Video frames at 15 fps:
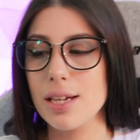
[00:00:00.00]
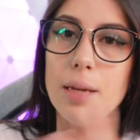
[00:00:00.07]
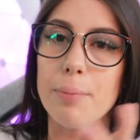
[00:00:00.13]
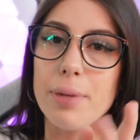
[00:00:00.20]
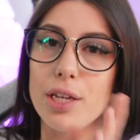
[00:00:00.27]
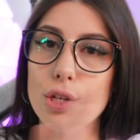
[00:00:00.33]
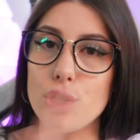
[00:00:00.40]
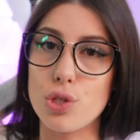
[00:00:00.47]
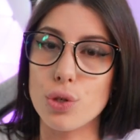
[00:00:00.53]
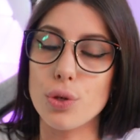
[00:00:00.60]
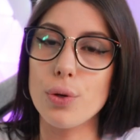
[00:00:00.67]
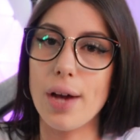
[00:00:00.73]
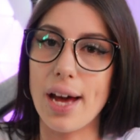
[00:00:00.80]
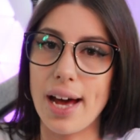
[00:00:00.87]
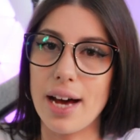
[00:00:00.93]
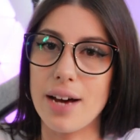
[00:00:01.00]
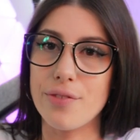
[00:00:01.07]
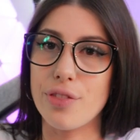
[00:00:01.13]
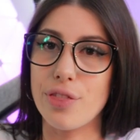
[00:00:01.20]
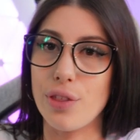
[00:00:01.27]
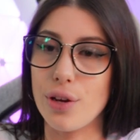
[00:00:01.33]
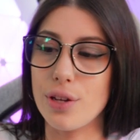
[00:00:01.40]
But you do have
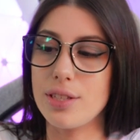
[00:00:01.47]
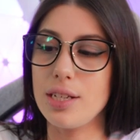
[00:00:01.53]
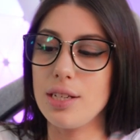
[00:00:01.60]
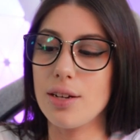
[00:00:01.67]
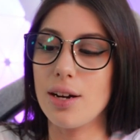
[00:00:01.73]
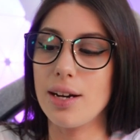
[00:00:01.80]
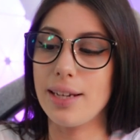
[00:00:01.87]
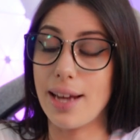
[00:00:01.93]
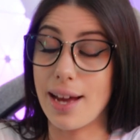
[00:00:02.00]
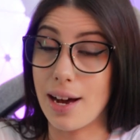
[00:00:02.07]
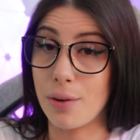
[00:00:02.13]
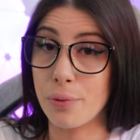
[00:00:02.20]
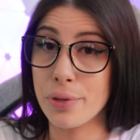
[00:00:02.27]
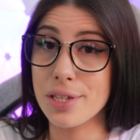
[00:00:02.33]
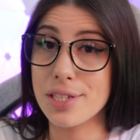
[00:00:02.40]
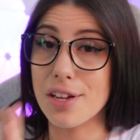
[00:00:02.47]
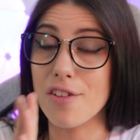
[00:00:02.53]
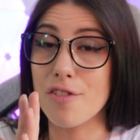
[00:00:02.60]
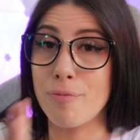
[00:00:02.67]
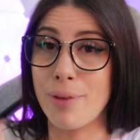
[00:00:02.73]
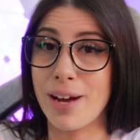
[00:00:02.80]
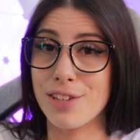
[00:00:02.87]
39 hours
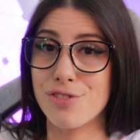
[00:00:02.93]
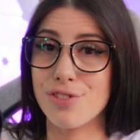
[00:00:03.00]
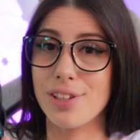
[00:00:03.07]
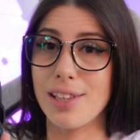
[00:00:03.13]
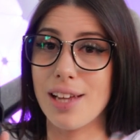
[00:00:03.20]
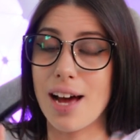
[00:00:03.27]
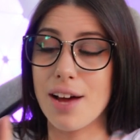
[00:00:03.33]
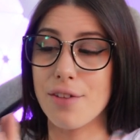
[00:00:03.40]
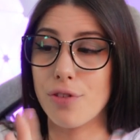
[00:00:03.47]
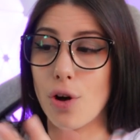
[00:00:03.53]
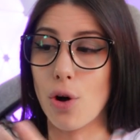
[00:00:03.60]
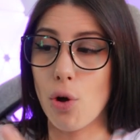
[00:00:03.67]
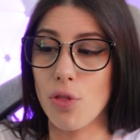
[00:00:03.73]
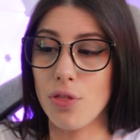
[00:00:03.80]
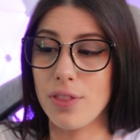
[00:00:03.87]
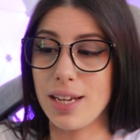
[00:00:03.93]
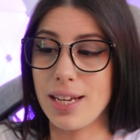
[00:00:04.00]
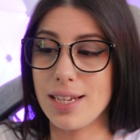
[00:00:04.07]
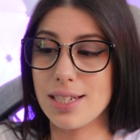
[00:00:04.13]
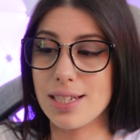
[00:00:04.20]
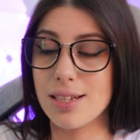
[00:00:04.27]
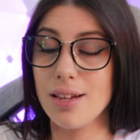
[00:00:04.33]
of battery life on
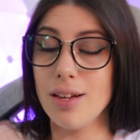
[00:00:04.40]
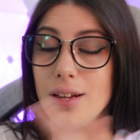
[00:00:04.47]
these